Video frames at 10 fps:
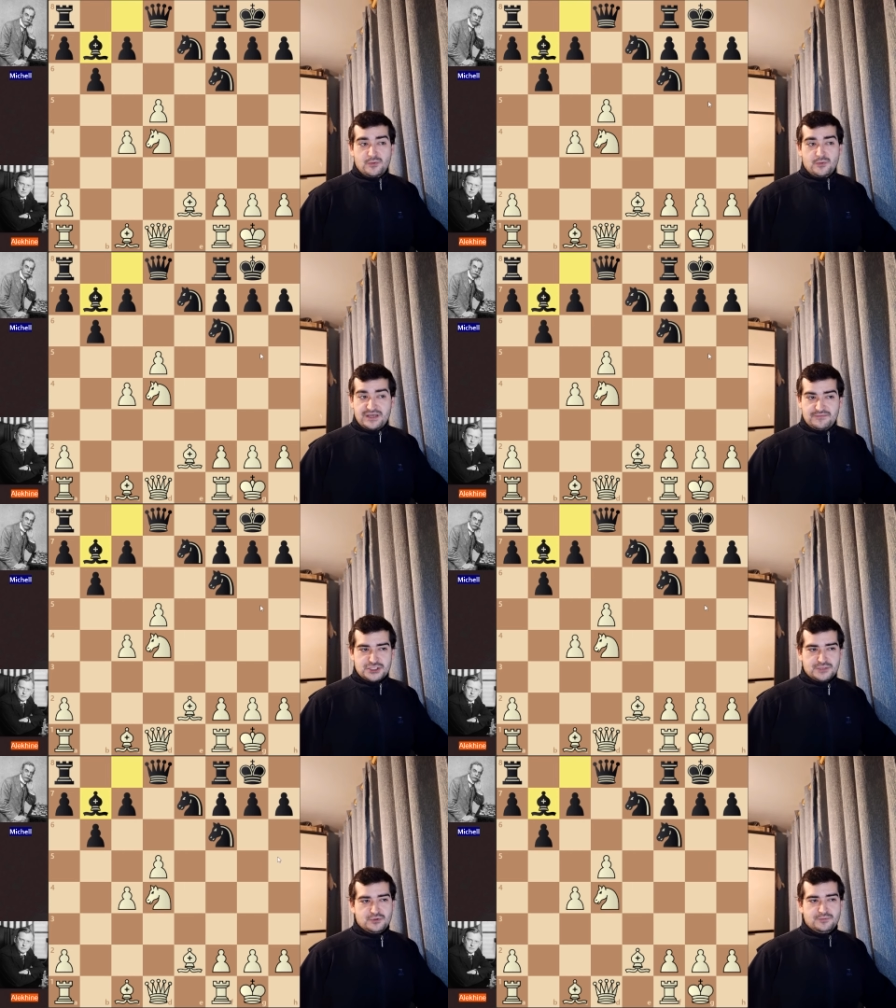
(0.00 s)
We have
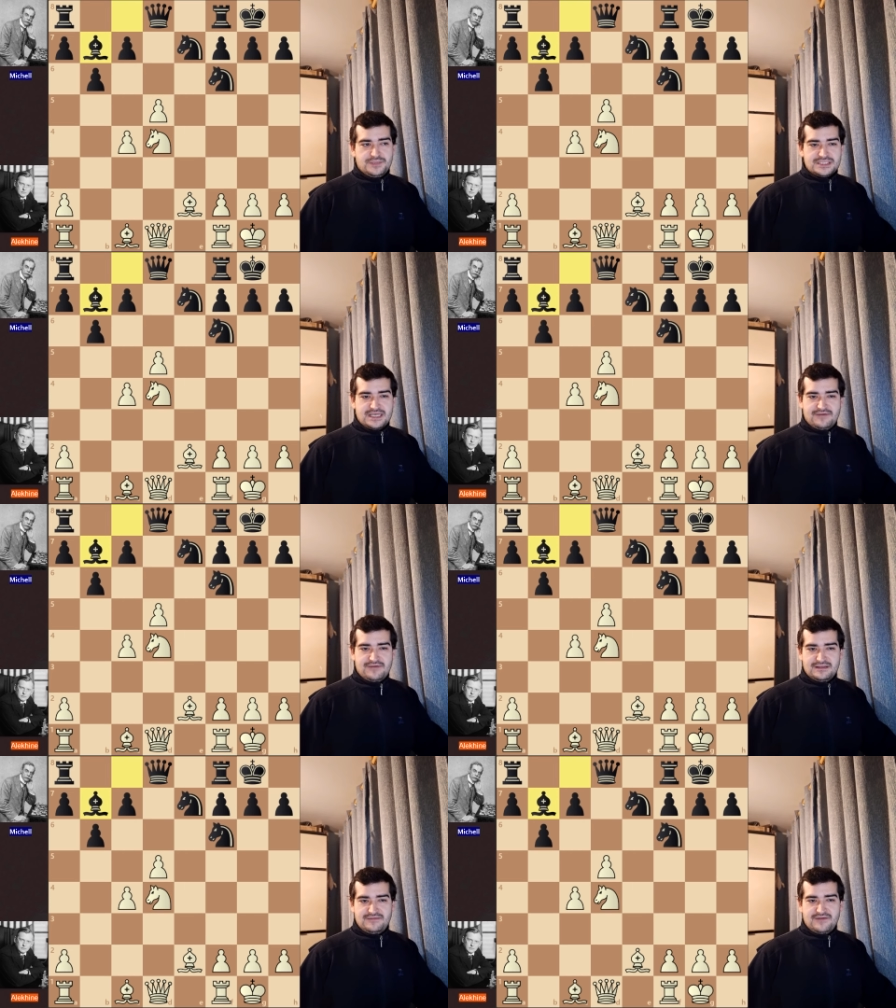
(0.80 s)
bishop to
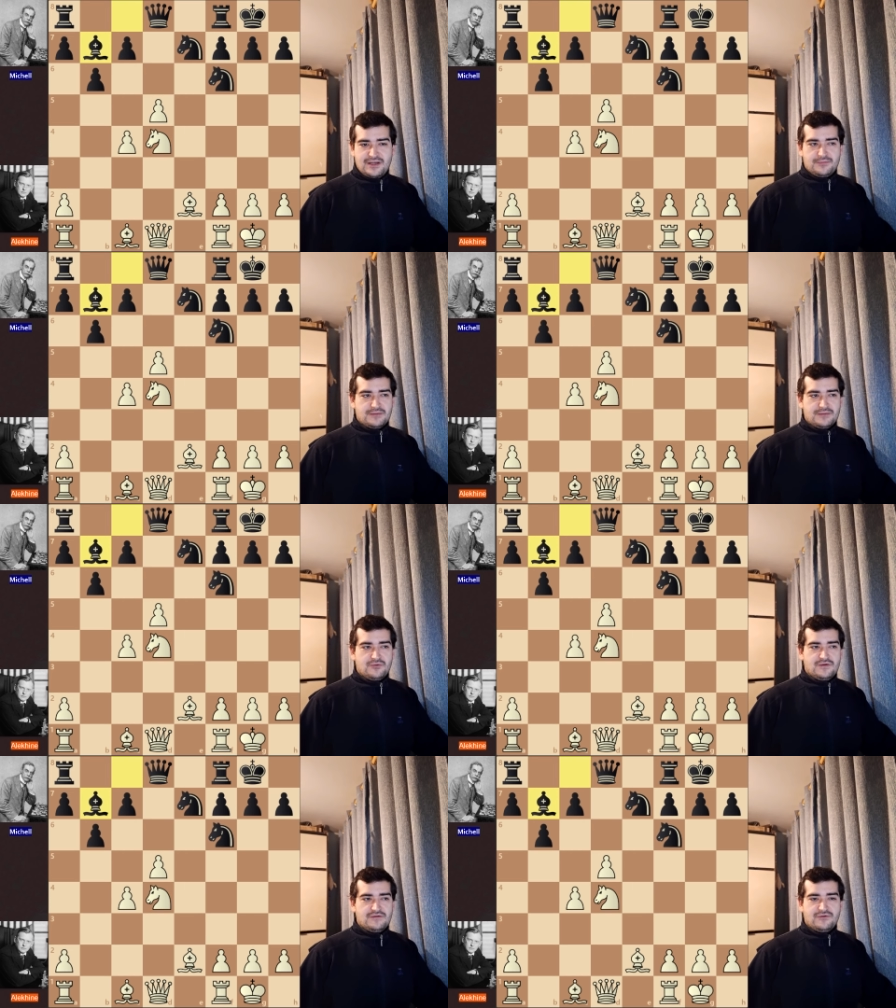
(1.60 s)
b7, developing
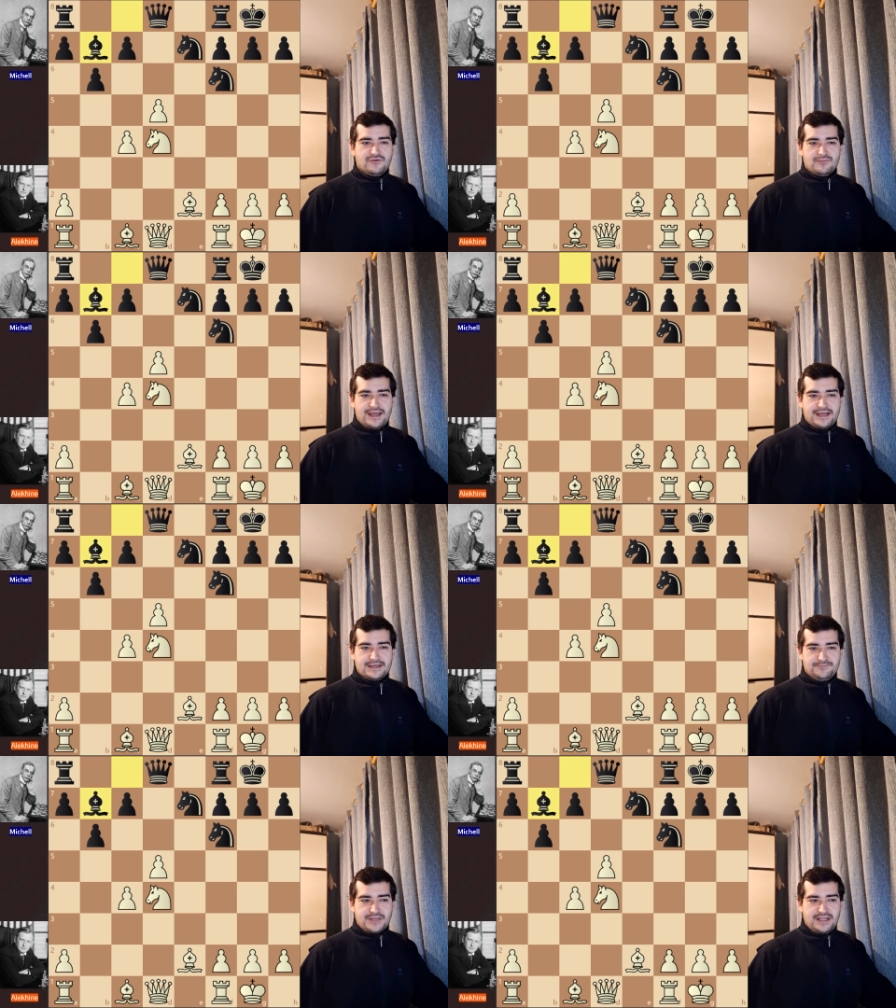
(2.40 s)
move for
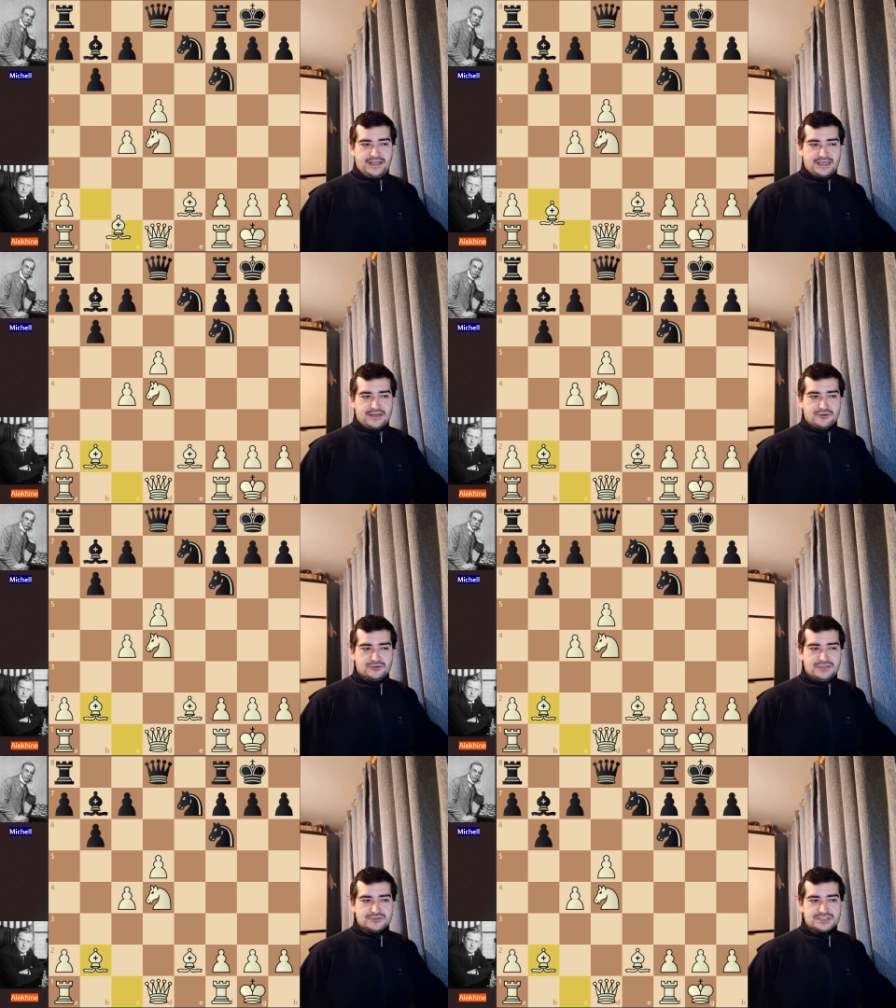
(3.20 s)
black. Alekhine
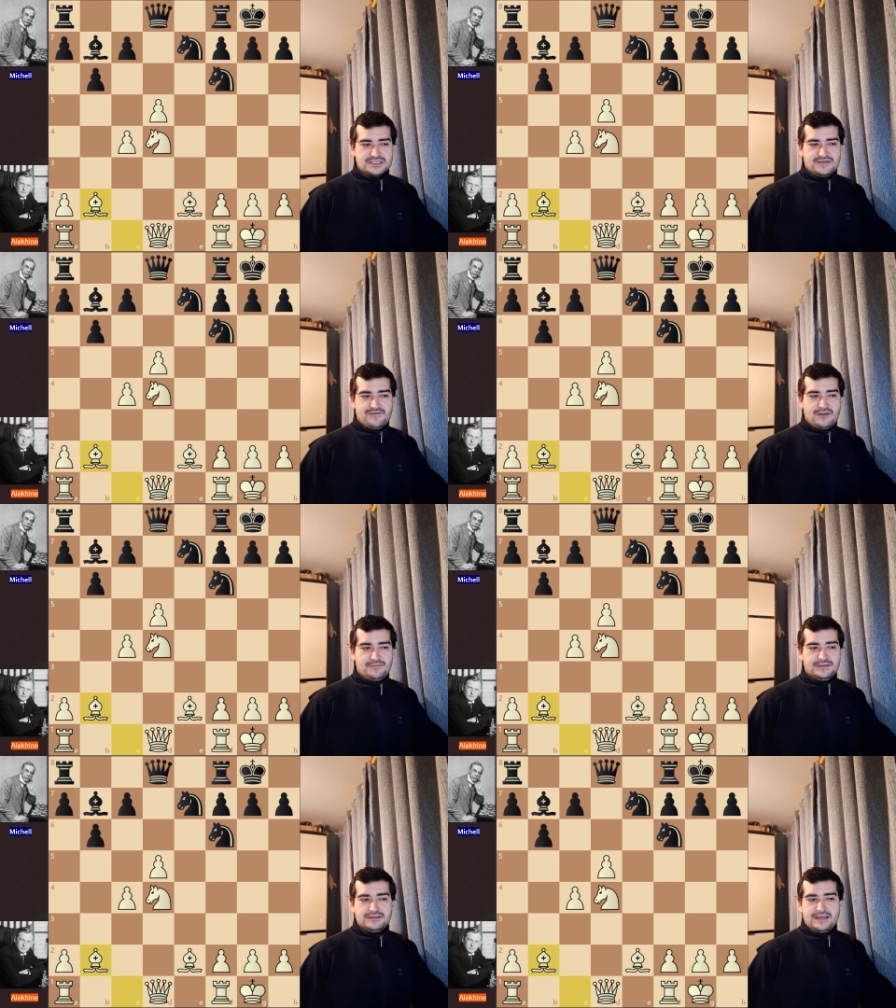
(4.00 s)
continues his
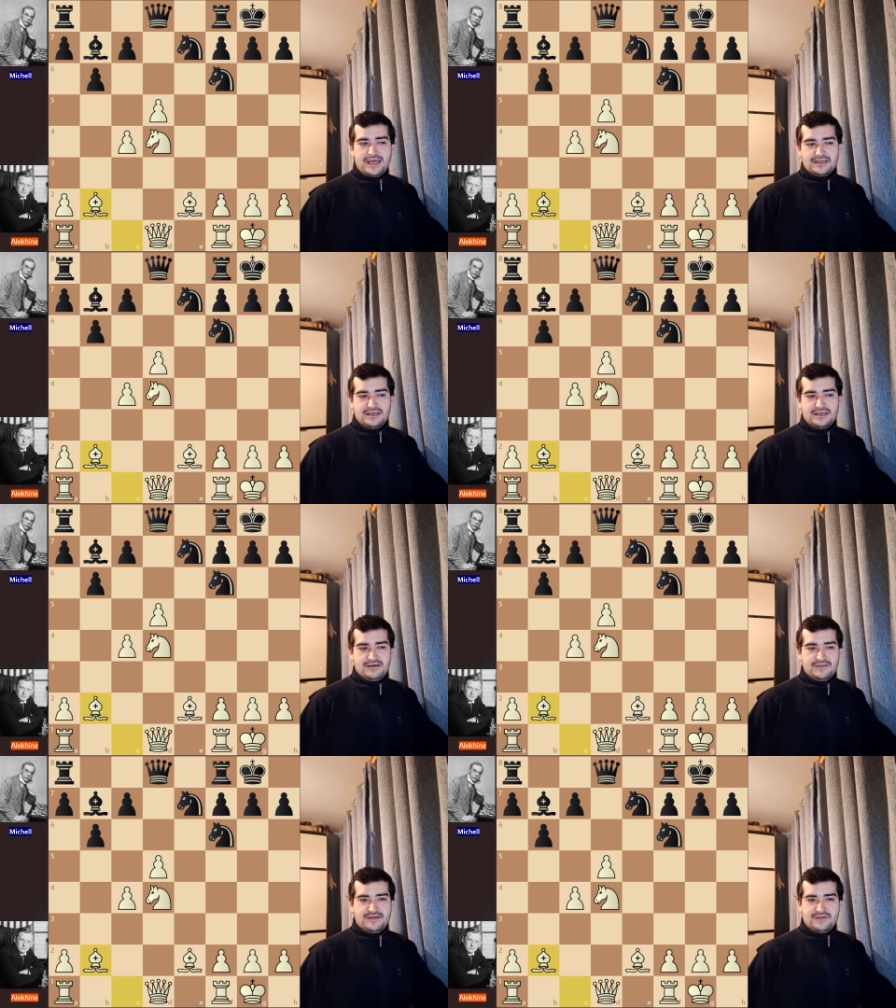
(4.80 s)
development, and he
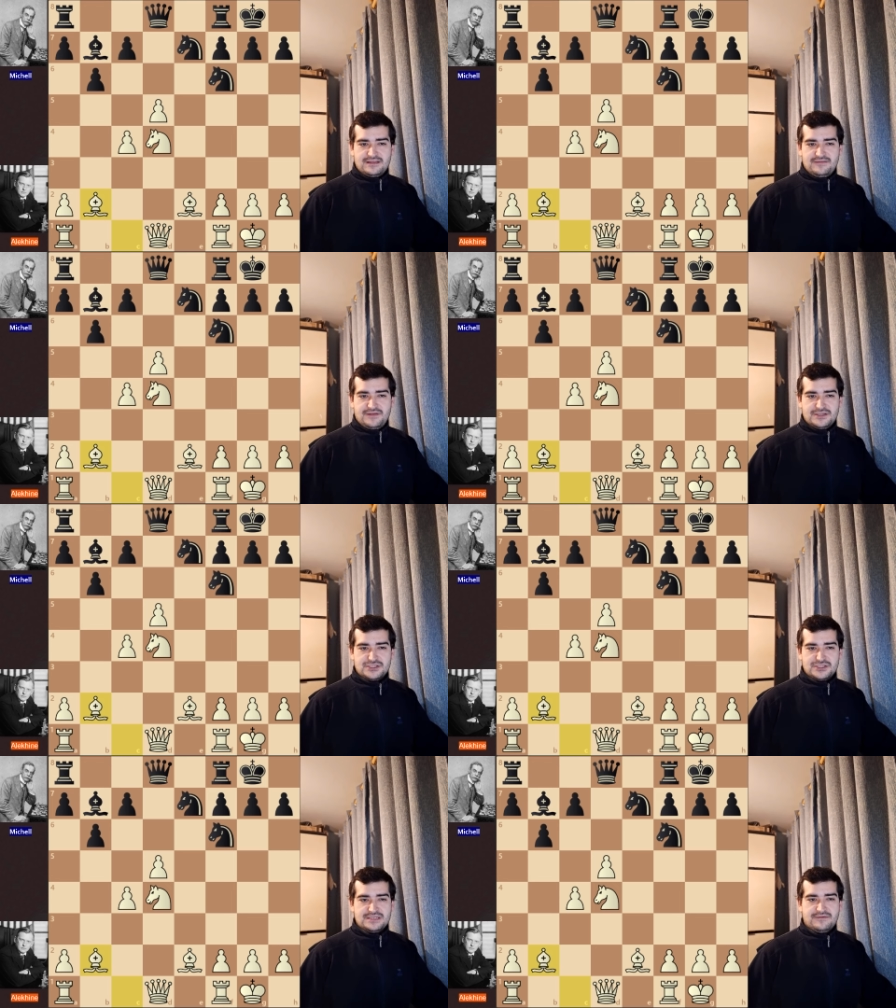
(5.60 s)
definitely
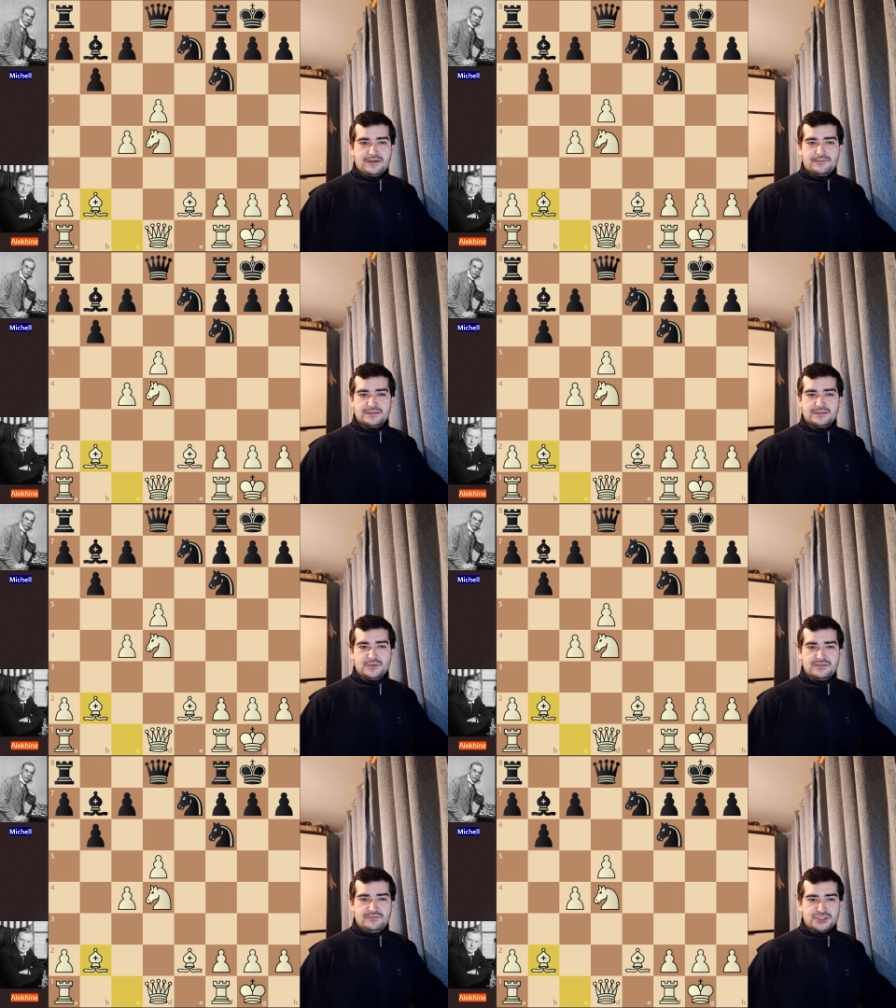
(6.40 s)
finished his development
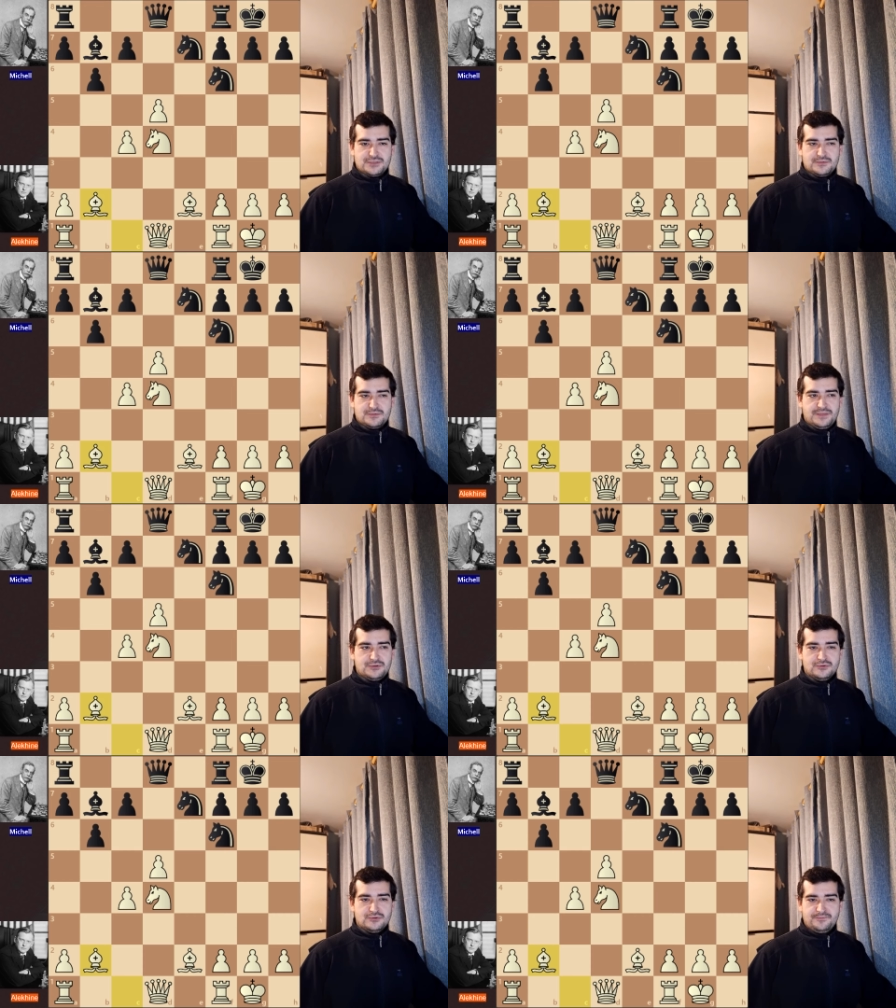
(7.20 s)
with bishop to
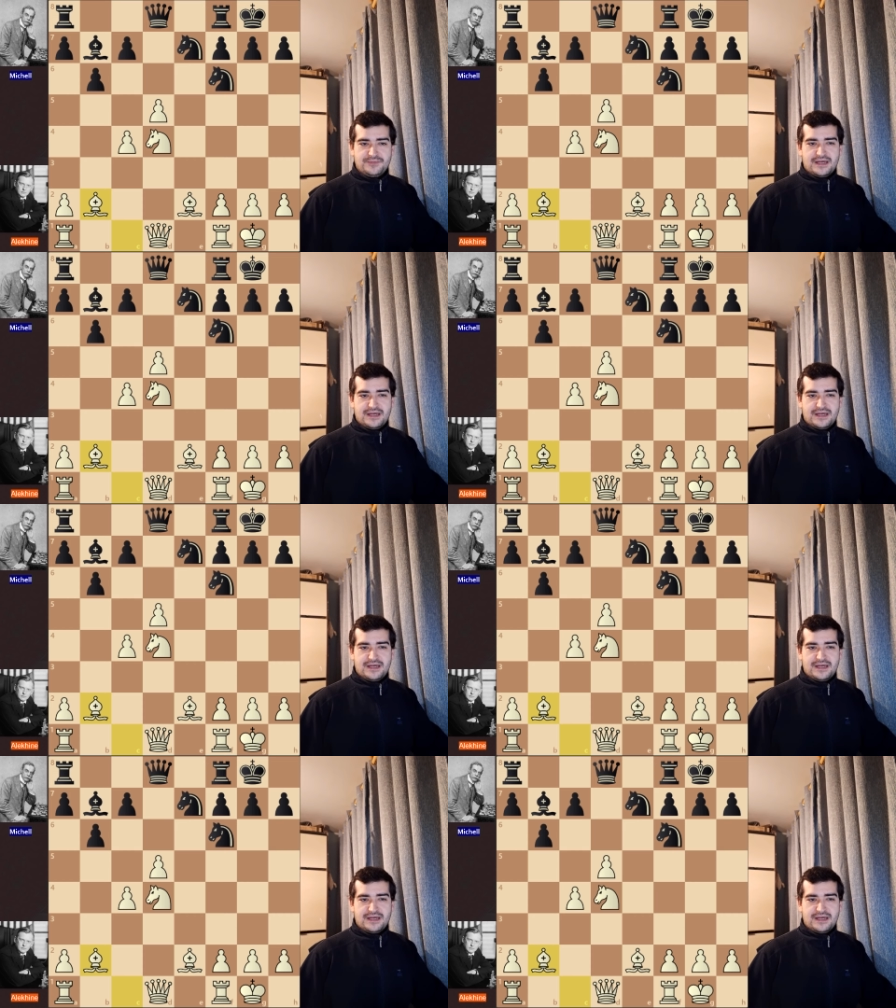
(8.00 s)
b2.